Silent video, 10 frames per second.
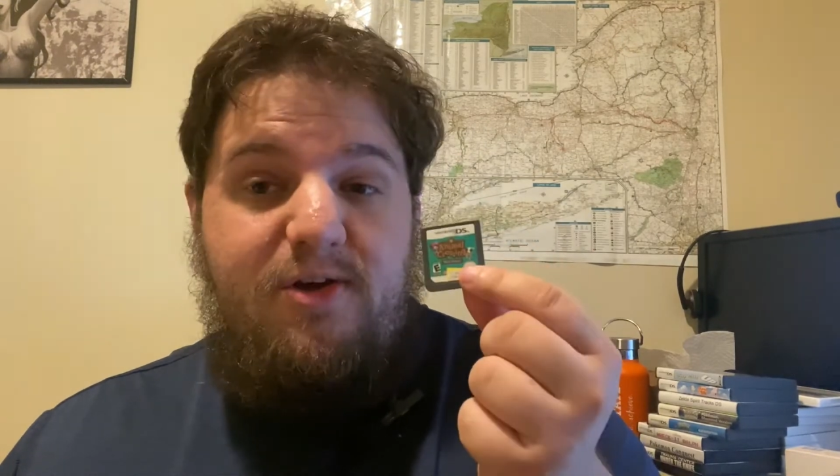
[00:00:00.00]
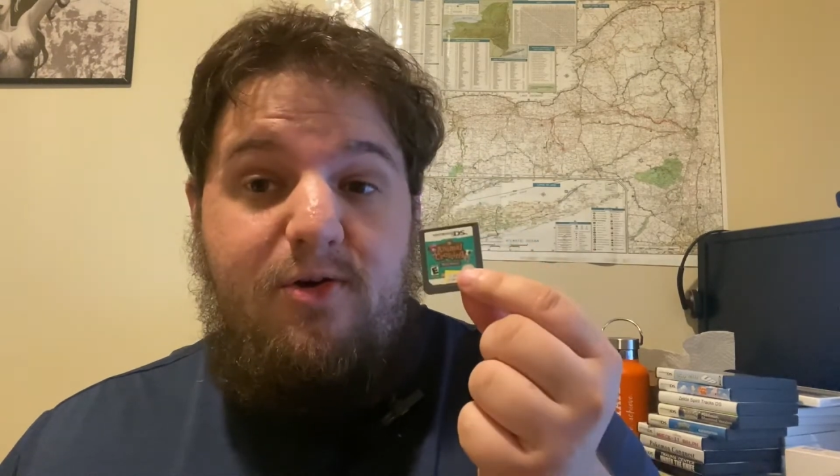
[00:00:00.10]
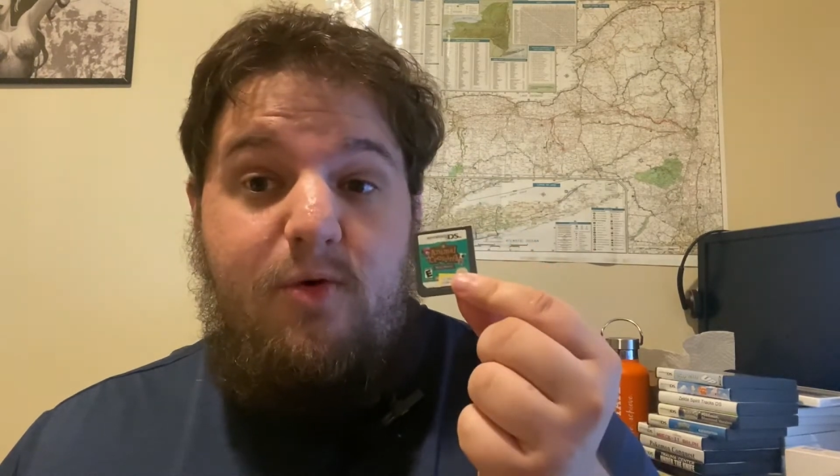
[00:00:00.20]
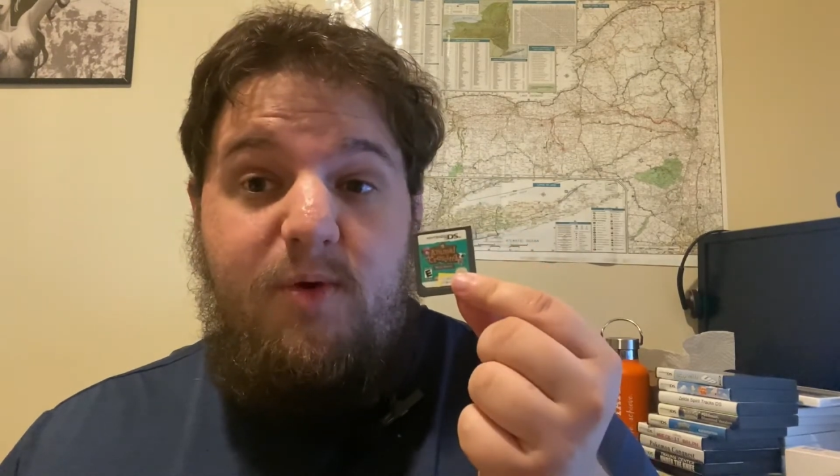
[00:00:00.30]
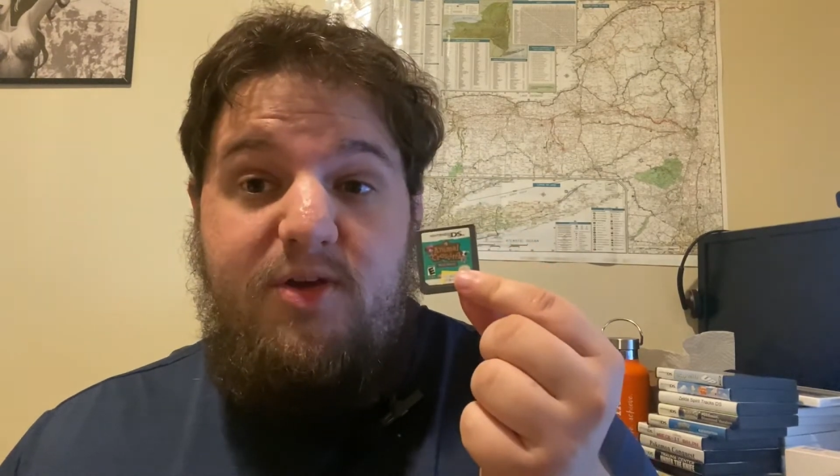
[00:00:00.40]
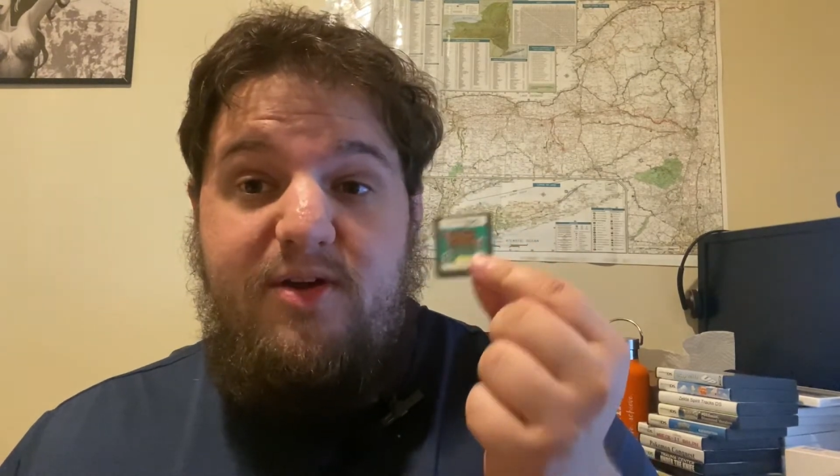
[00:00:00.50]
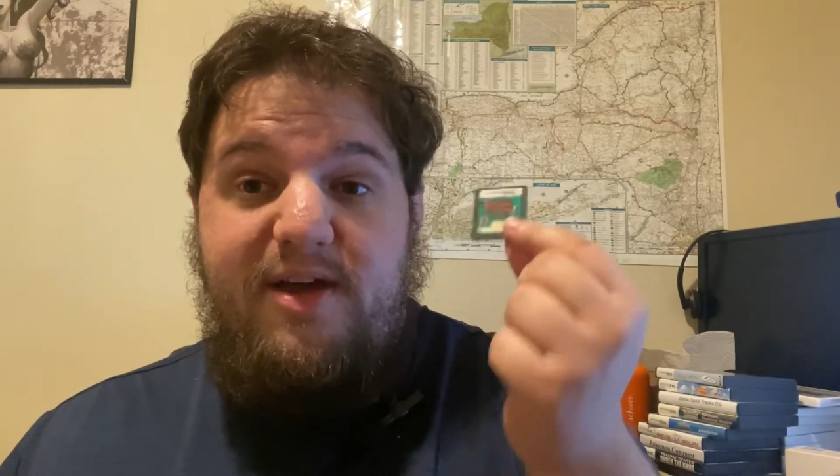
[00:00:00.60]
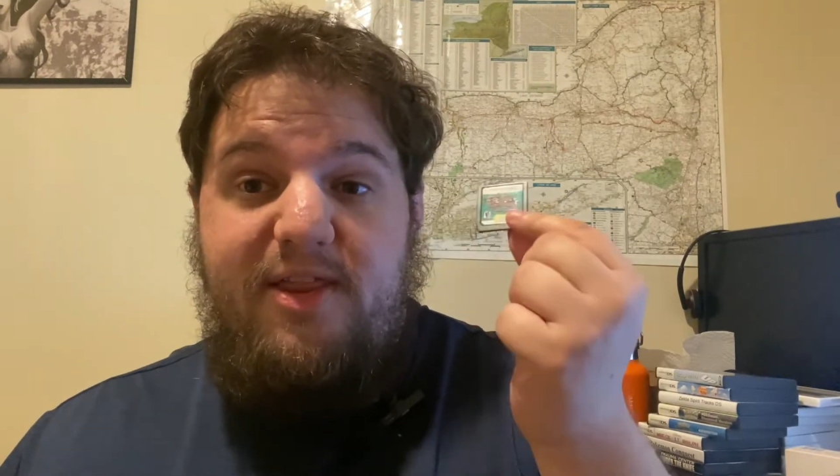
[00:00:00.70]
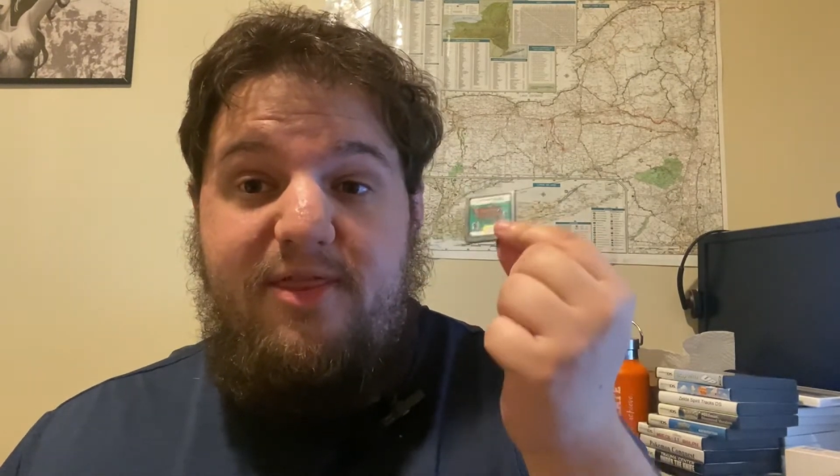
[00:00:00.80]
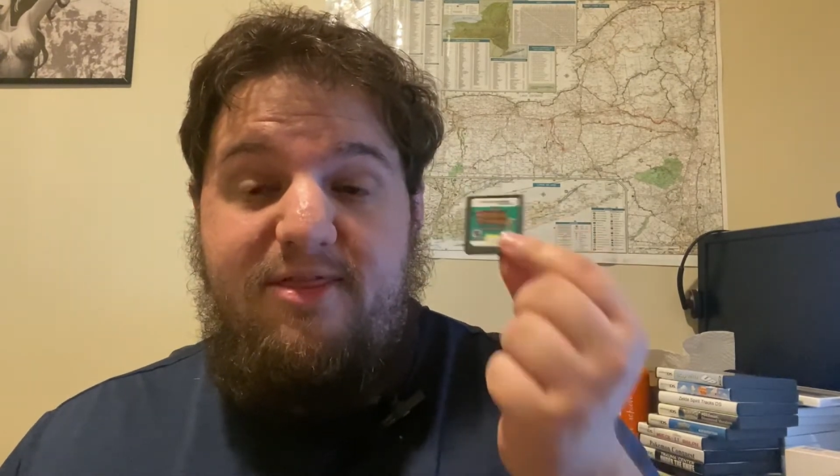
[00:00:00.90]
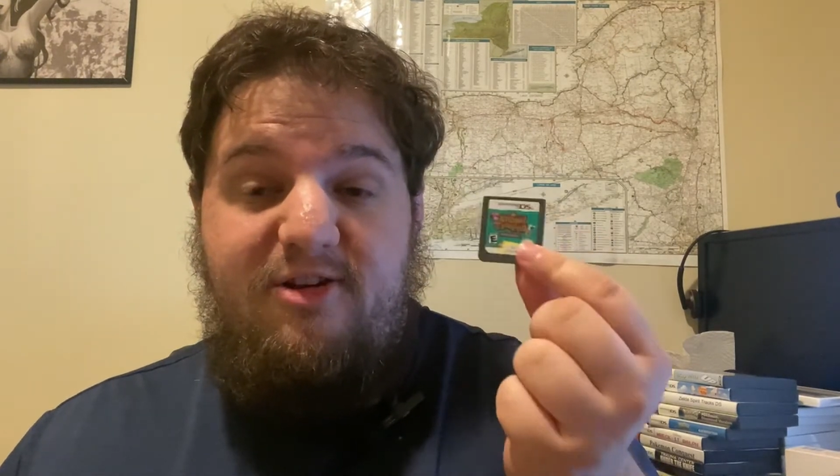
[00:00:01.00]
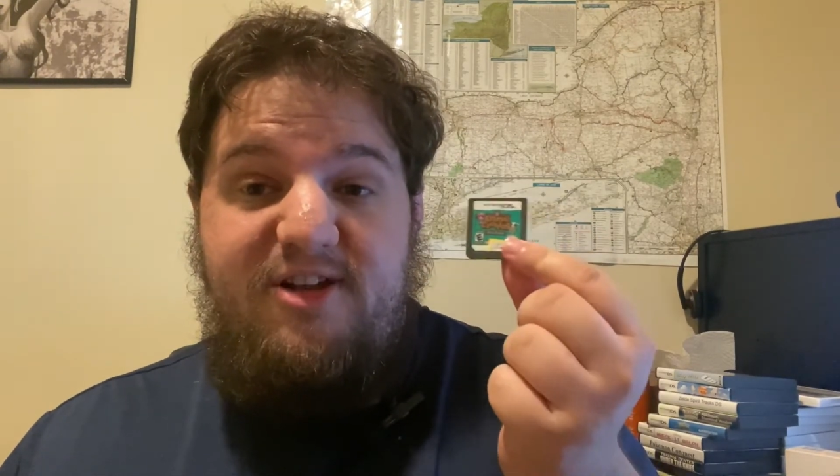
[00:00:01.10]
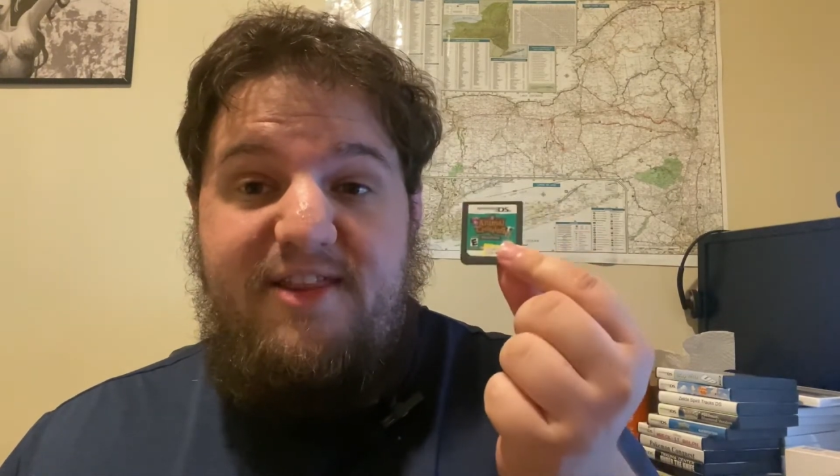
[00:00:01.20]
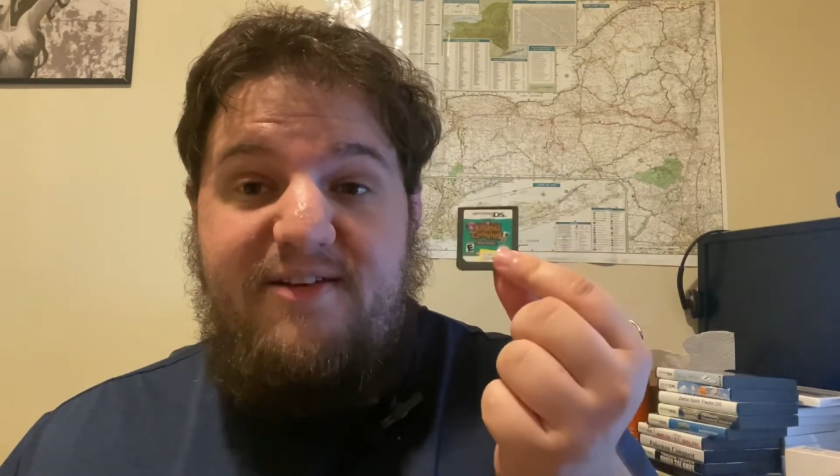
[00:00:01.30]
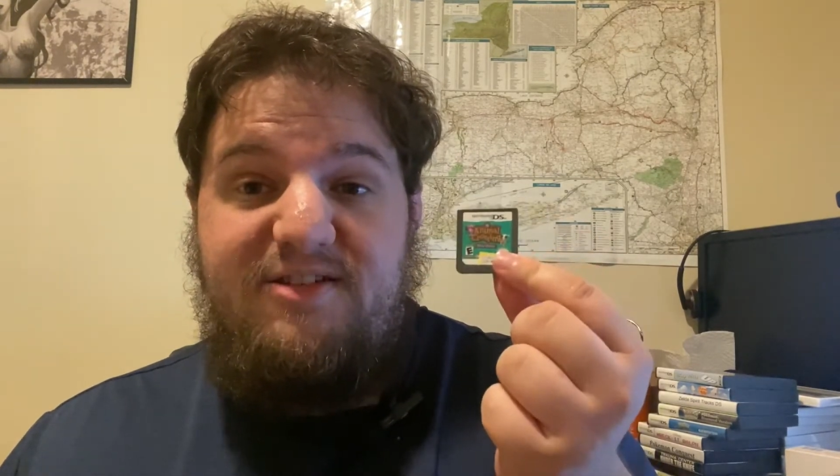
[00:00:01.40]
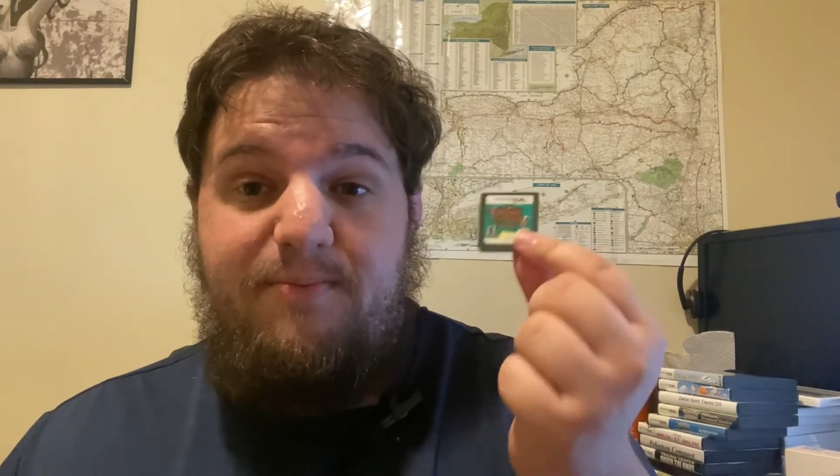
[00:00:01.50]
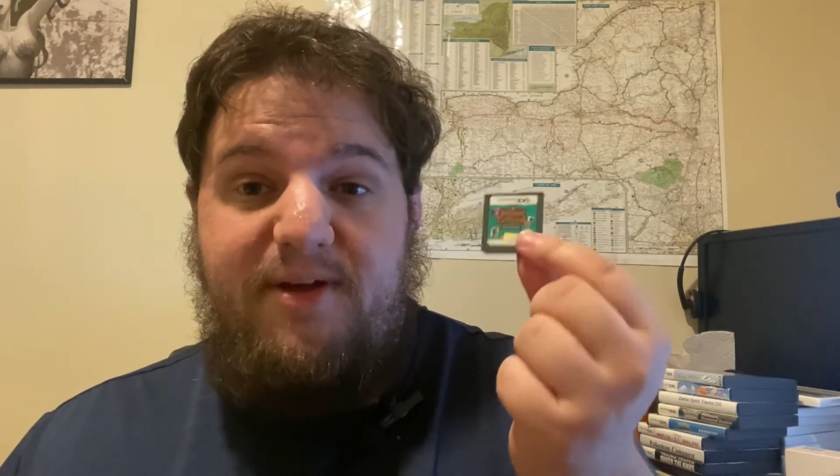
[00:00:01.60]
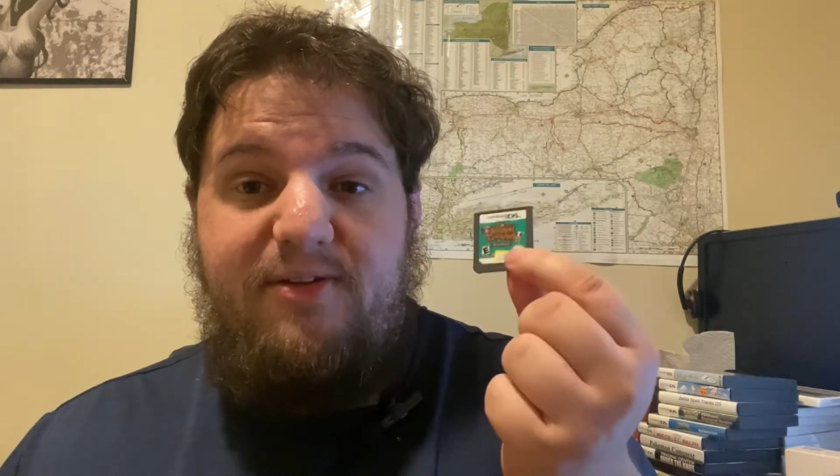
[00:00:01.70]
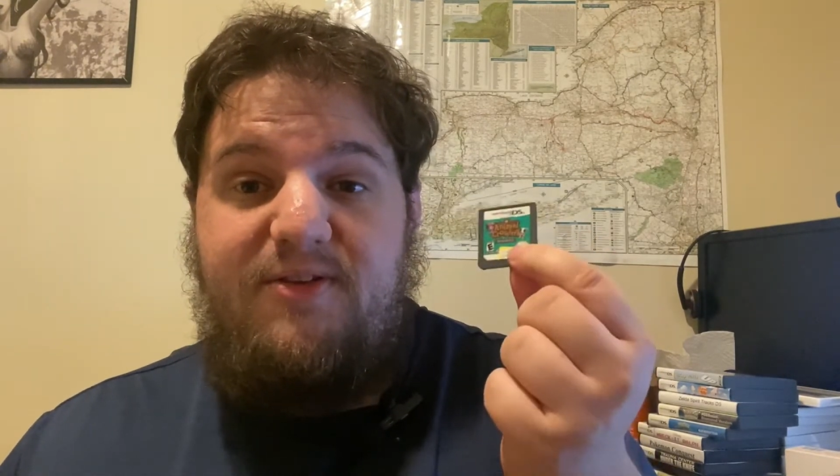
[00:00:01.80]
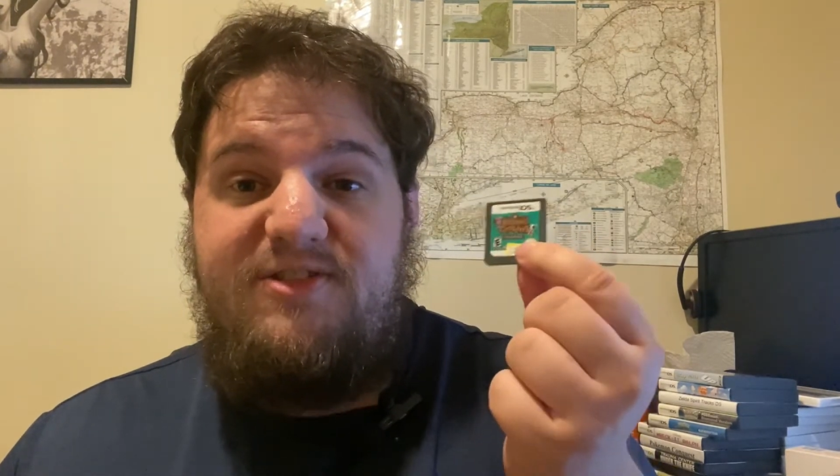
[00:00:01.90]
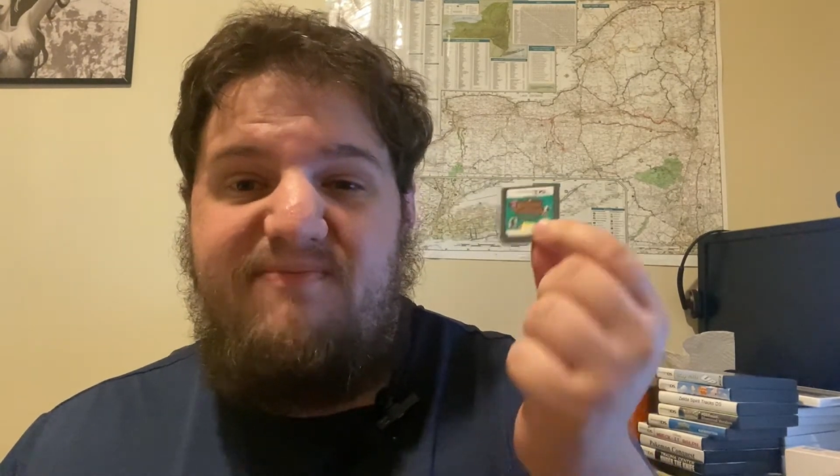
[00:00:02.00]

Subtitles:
code where you could get 30,000 bells.